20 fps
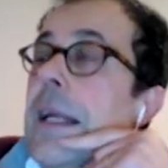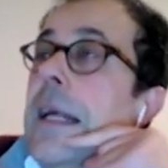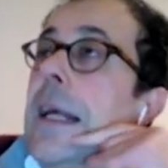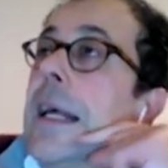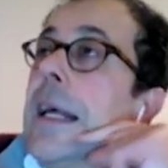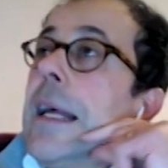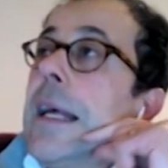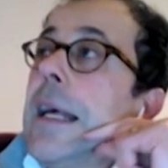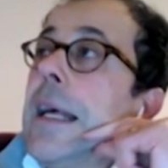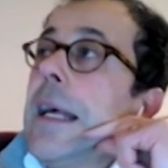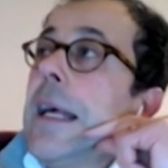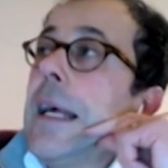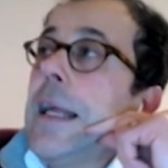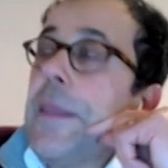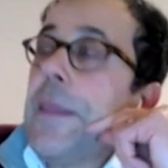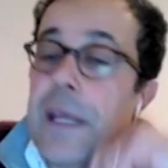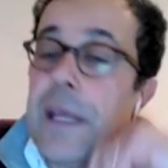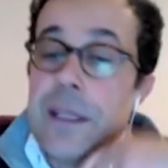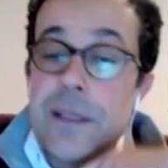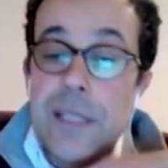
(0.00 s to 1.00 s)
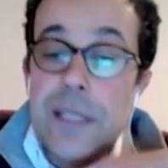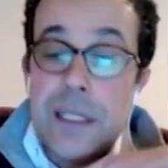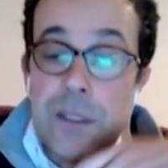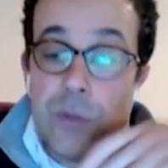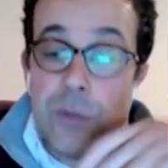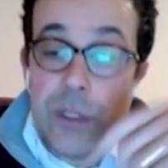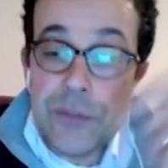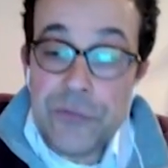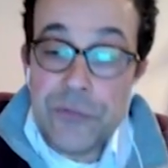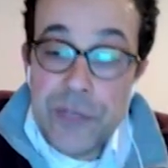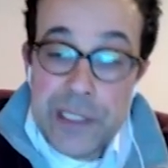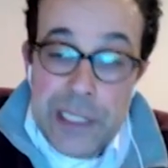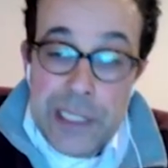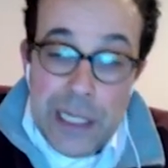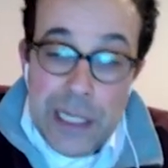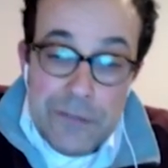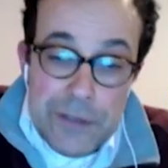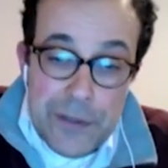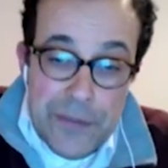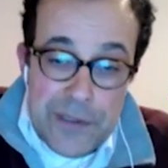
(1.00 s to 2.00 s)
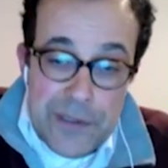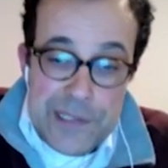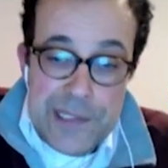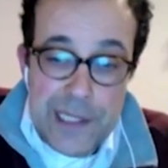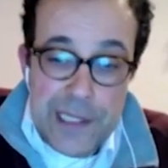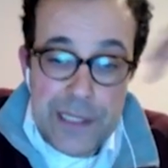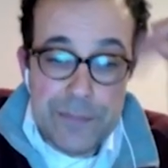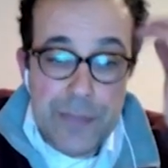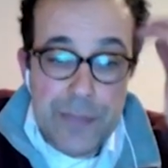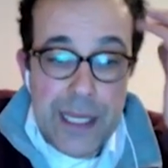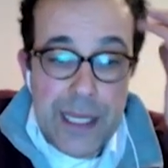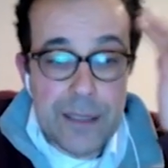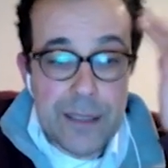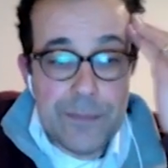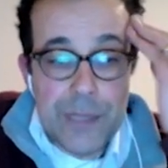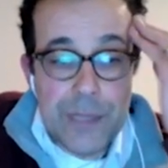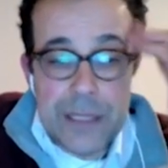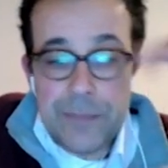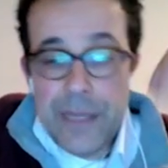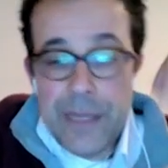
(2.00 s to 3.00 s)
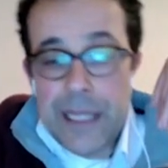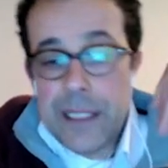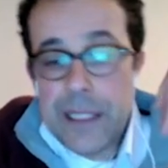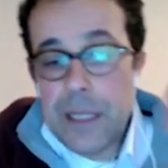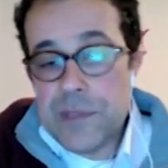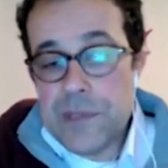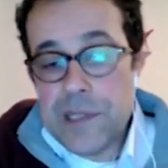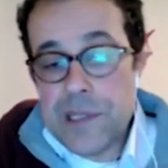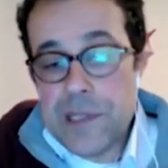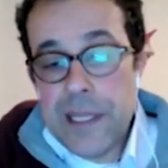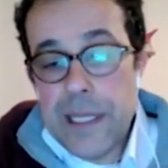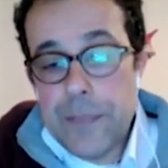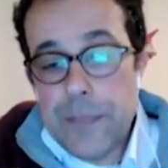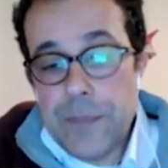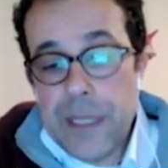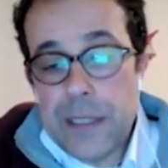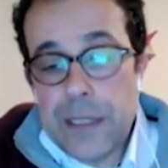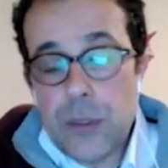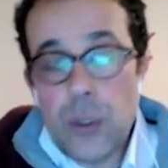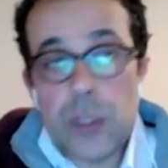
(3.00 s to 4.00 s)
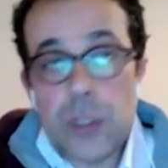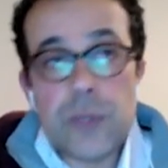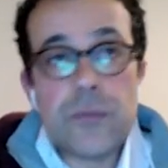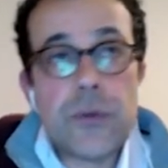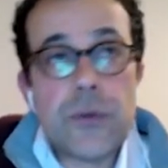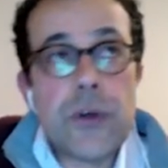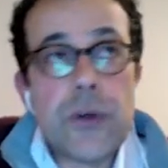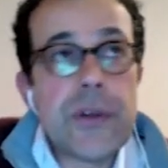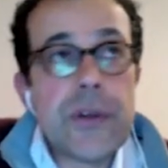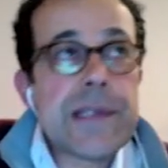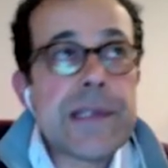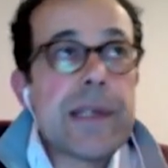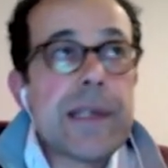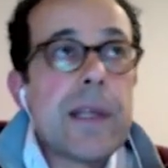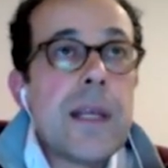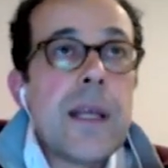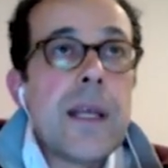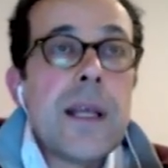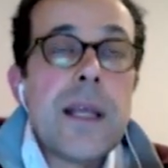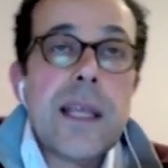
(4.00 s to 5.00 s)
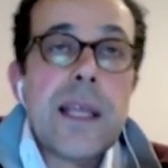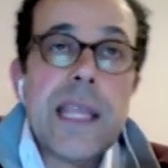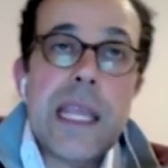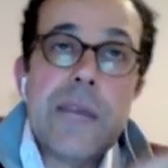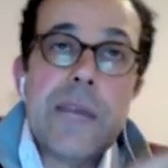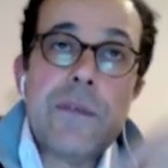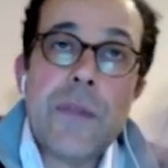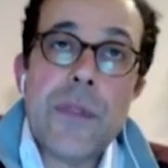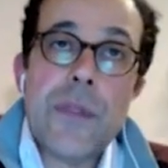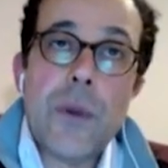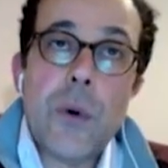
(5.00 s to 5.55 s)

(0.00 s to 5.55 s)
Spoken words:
that did not recover the sick man, but made him sleep and got worse, even